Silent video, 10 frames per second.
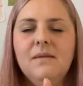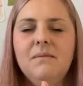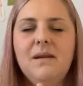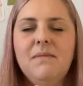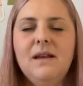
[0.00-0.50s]

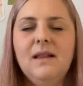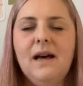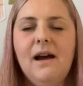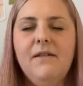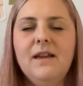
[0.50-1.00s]
maybe
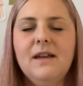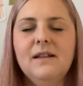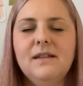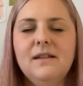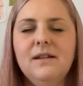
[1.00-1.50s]
allowing
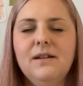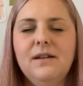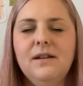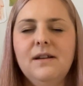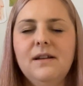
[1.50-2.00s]
it
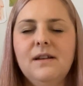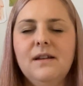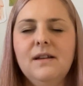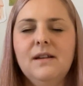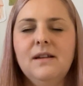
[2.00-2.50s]
to
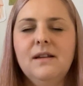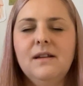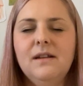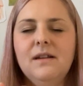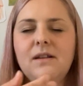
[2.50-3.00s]

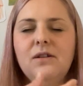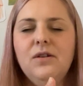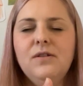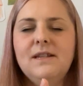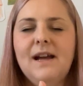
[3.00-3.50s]

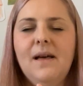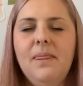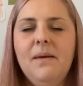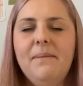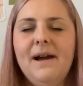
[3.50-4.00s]
go down
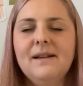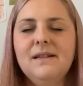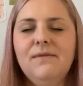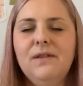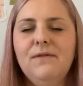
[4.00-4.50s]
the backs
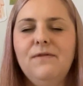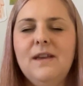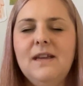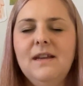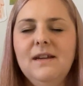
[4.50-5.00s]
of the
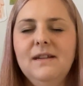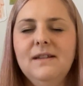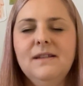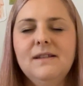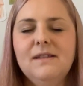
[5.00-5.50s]

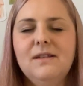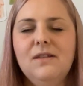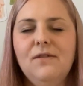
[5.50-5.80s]
fingers to the